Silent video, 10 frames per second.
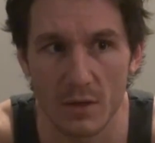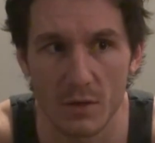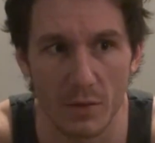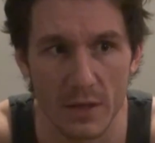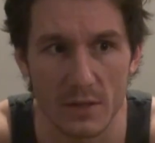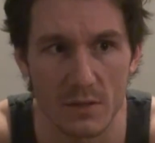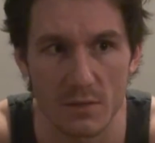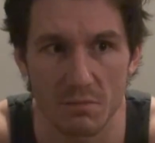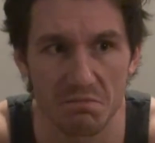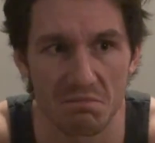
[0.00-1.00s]
greatest,
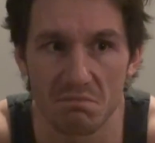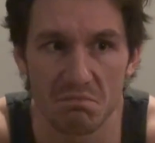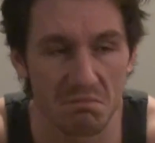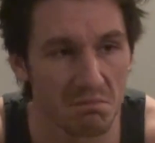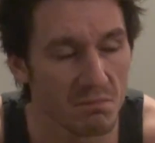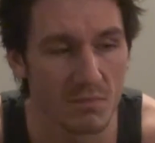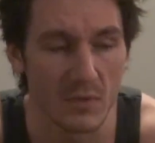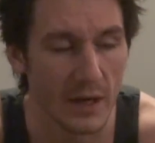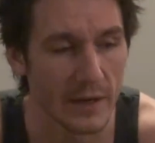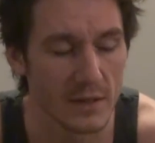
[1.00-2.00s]

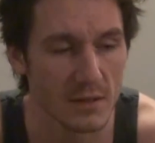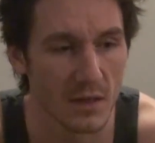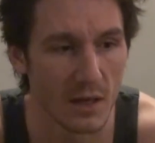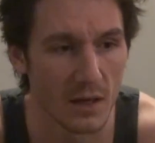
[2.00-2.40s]
I guess,